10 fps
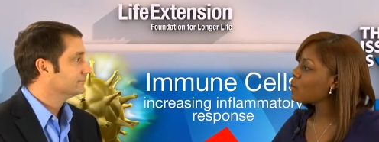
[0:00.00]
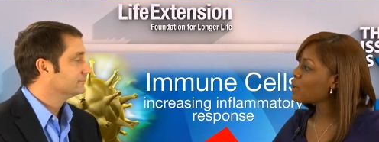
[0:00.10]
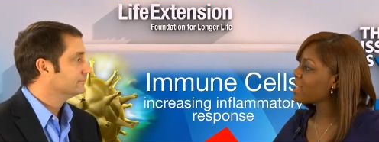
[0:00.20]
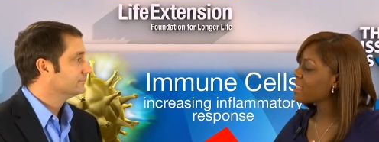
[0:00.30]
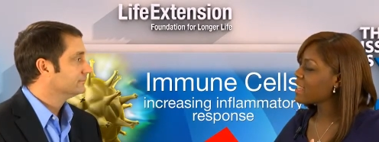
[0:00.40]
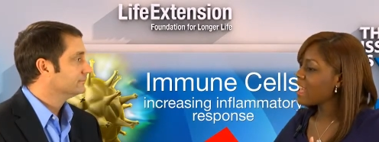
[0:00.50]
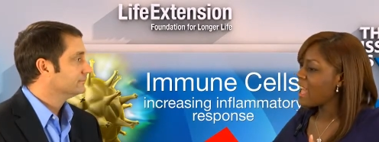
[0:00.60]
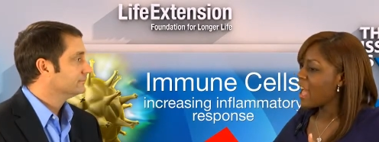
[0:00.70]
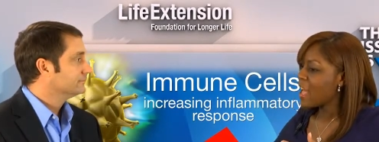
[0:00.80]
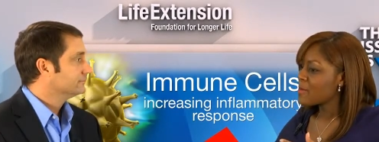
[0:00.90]
Speaker 1: with
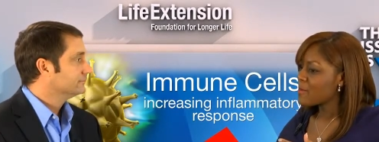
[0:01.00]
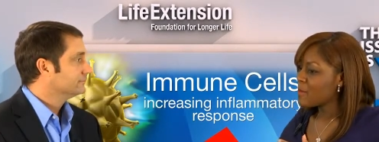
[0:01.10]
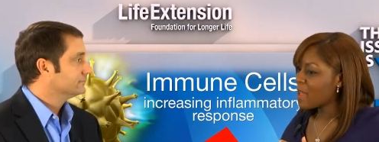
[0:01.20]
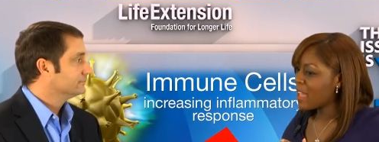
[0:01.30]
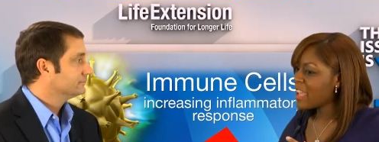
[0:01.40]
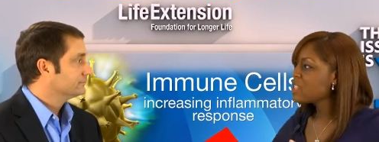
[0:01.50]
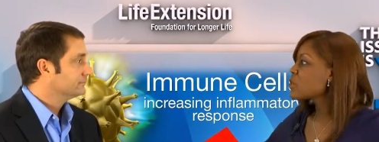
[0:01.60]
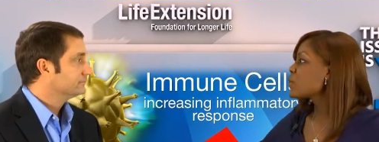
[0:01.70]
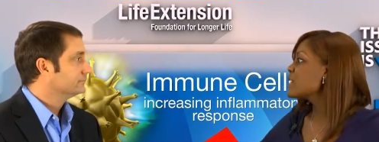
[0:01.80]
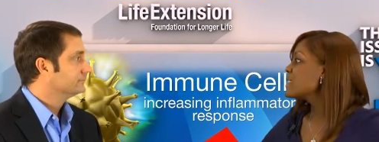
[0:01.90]

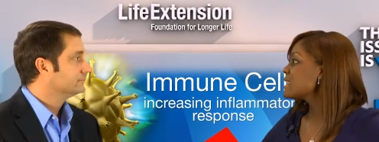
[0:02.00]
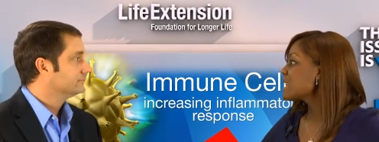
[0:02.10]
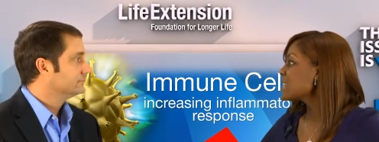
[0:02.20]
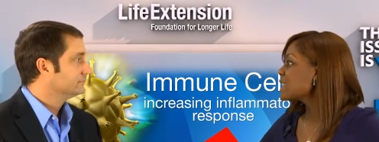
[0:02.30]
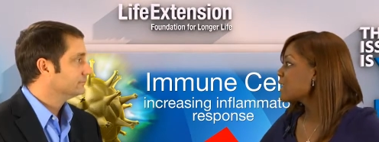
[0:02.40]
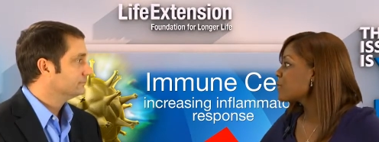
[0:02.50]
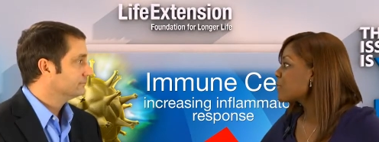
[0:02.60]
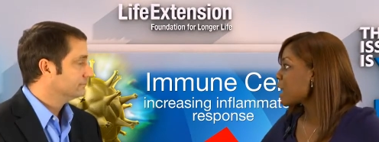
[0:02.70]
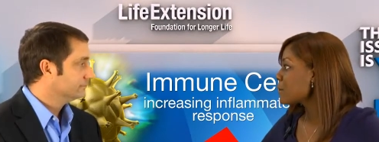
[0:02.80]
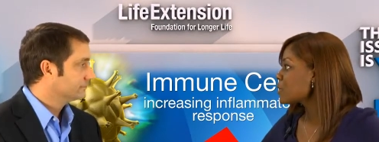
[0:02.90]
increasing the
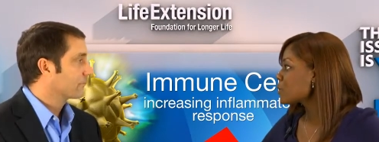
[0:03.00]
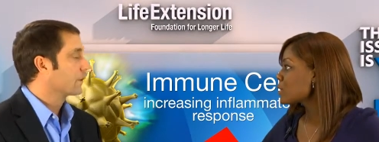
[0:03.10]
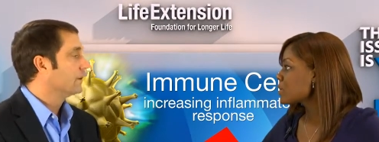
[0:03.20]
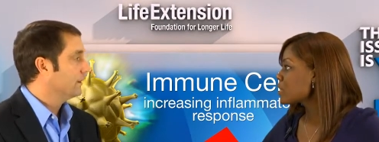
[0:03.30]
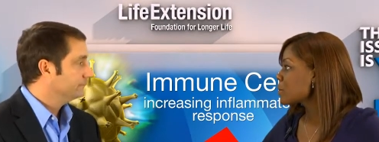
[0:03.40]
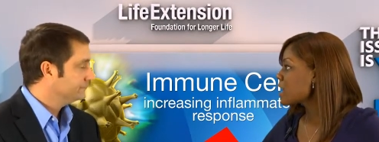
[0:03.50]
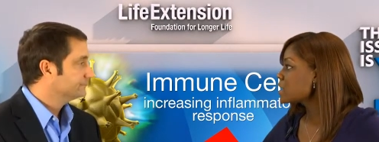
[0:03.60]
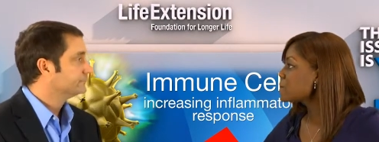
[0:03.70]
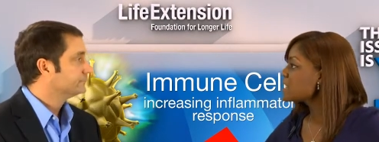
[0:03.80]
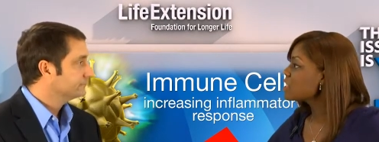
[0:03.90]
inflammatory okay.
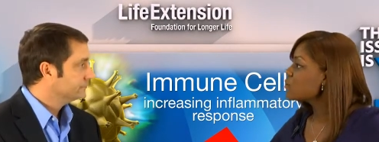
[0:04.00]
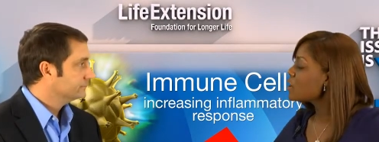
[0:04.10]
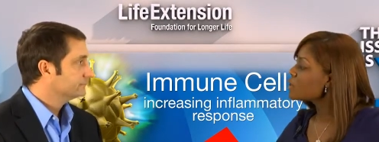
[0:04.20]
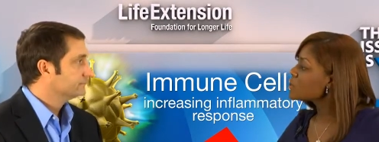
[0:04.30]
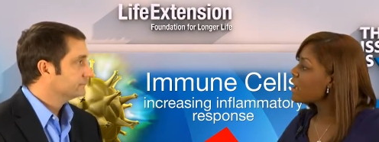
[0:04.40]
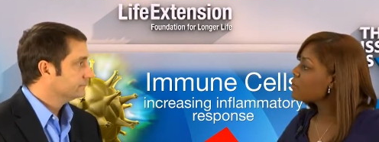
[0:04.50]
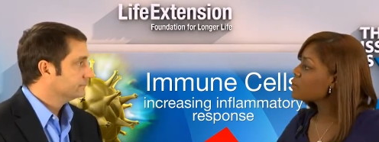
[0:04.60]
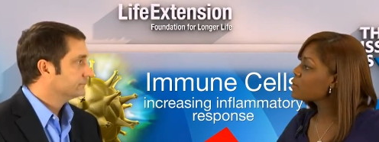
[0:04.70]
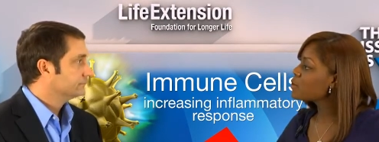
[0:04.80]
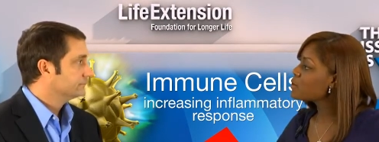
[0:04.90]
response, but then you also have
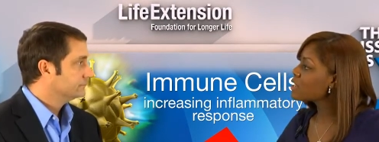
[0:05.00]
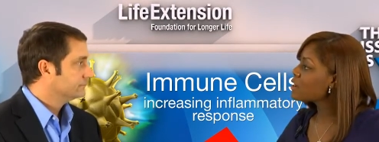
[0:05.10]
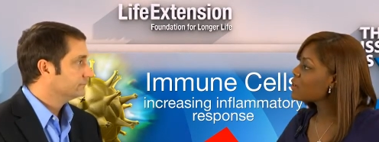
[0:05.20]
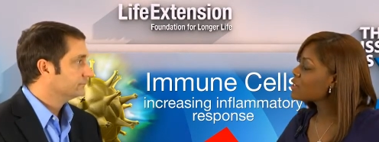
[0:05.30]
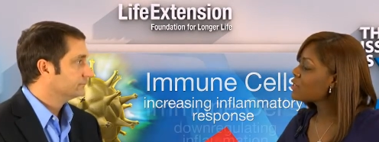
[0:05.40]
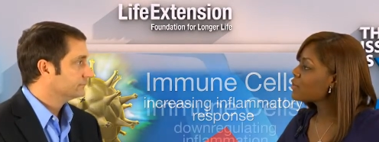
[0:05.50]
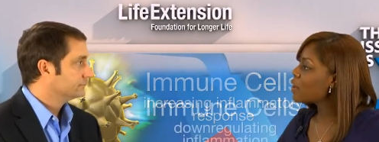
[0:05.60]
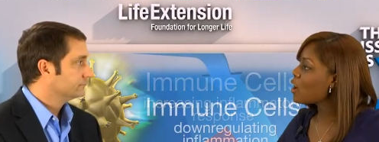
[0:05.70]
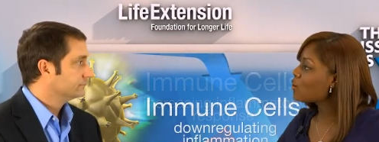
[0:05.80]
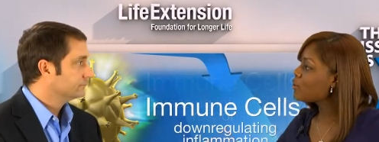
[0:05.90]
immune cells
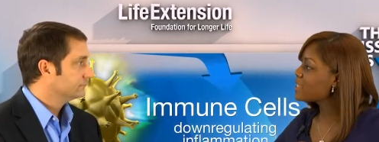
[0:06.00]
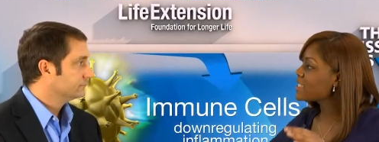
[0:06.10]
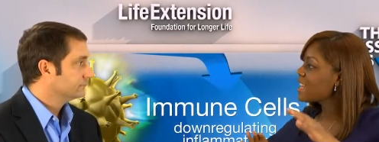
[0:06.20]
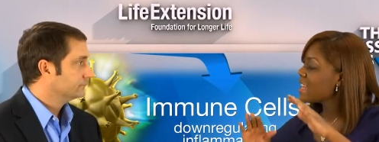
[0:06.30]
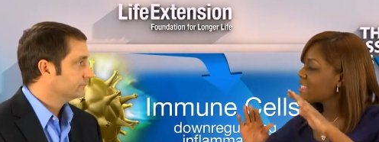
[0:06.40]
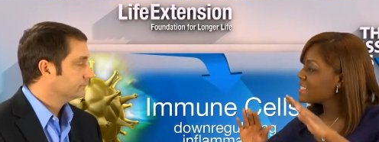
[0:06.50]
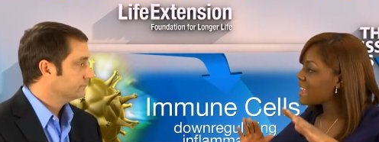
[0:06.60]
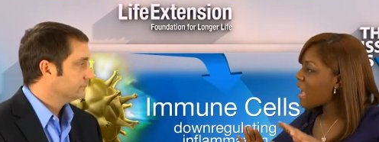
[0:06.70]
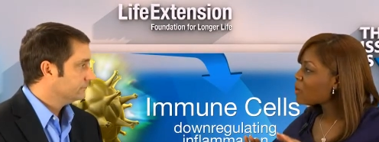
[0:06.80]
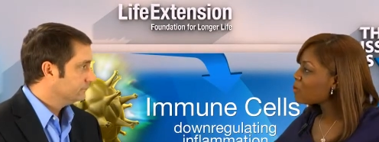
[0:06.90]
involved with
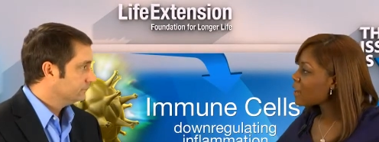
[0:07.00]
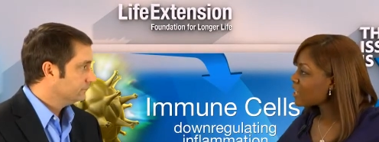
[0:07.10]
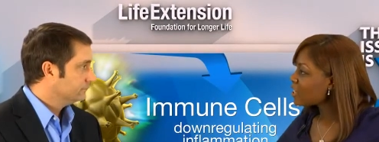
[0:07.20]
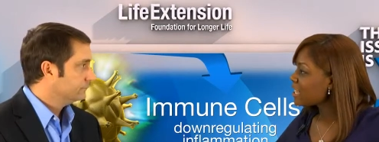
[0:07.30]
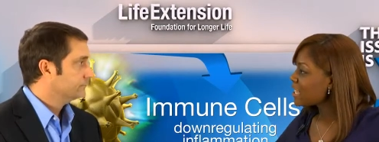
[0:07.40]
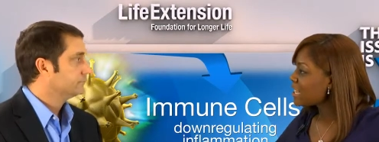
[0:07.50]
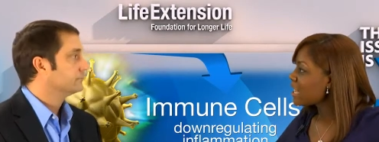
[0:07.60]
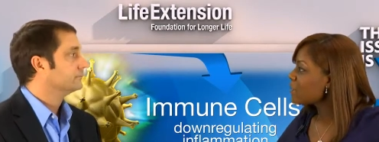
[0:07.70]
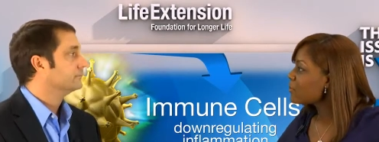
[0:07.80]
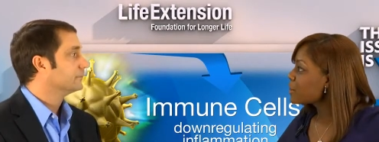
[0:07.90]
down
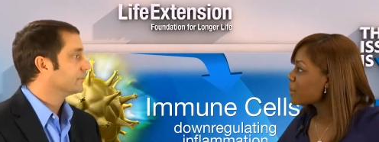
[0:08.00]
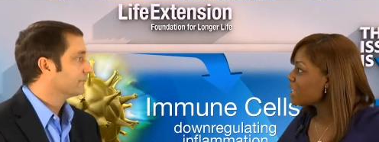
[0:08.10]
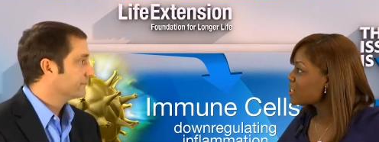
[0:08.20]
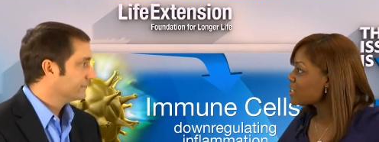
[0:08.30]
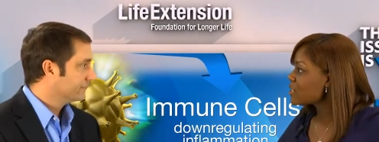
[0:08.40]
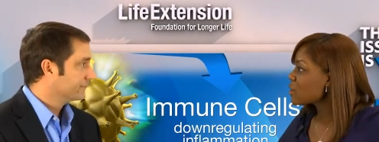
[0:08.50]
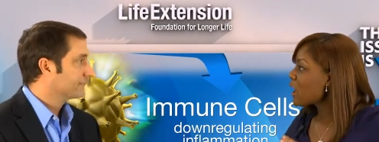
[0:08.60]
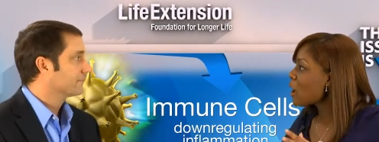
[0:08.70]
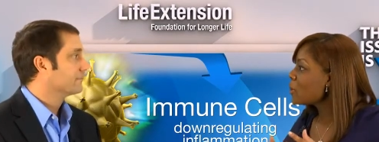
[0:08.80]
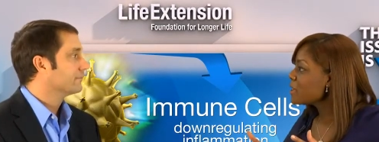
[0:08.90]
regulating inflammation. So
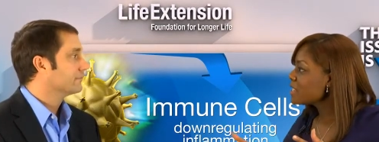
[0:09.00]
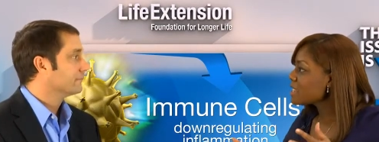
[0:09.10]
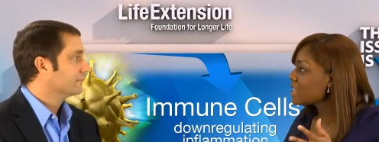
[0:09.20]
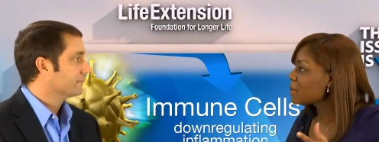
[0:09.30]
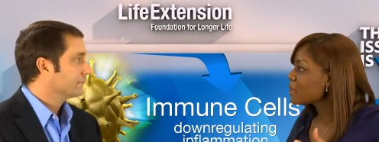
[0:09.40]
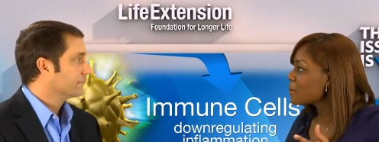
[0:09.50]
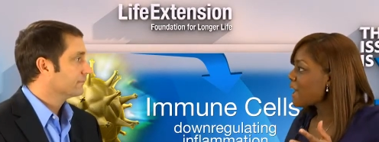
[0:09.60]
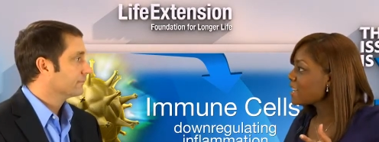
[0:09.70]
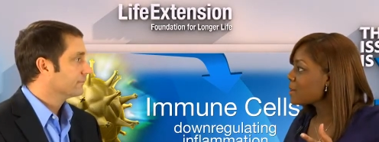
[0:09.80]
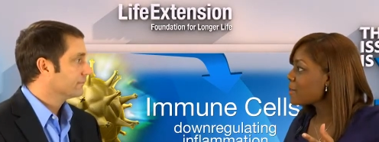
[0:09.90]
helping to keep the
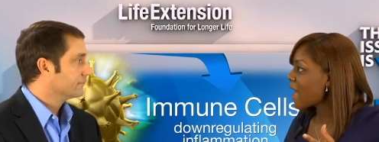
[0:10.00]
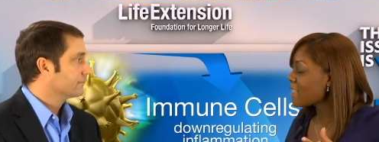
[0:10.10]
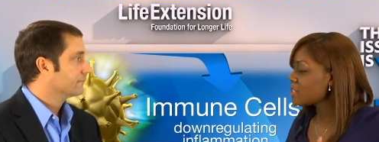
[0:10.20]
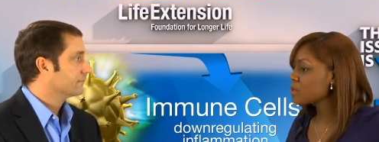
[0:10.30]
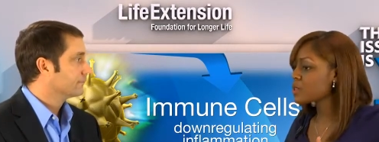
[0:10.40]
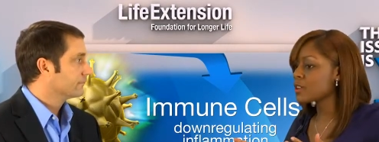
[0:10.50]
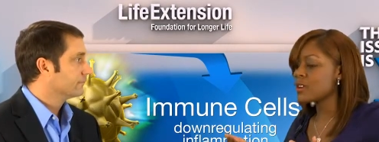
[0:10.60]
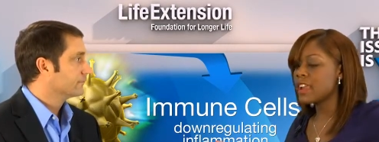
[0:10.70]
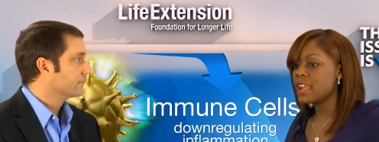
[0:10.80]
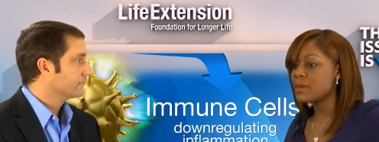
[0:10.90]
body in balance where
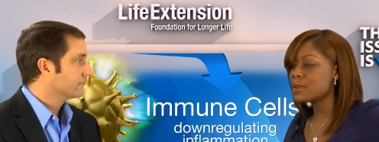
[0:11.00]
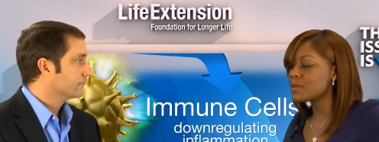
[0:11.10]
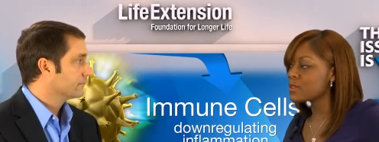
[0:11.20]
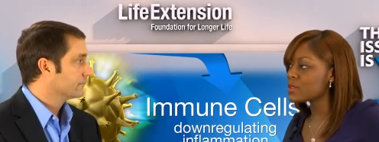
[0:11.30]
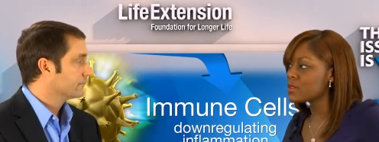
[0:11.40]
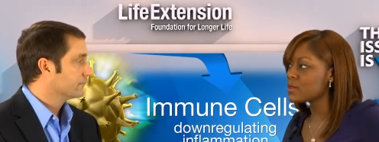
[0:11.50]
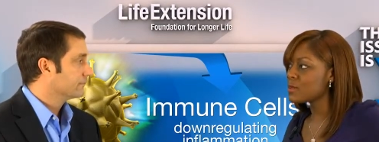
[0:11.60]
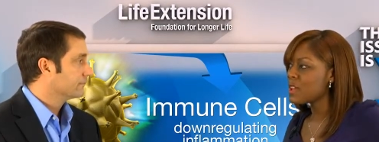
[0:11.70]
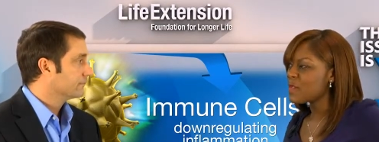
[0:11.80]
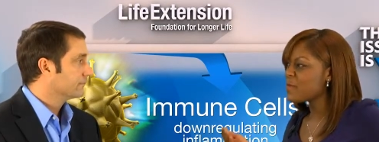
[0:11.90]
you're able
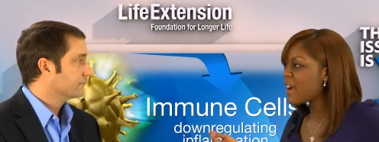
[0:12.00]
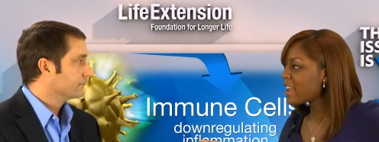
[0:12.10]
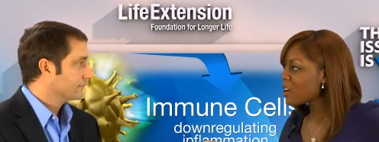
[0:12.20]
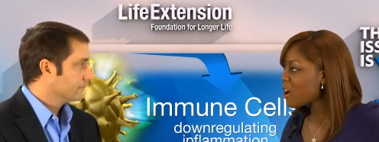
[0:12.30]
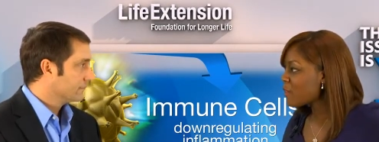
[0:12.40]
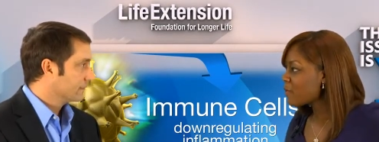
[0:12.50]
to fight off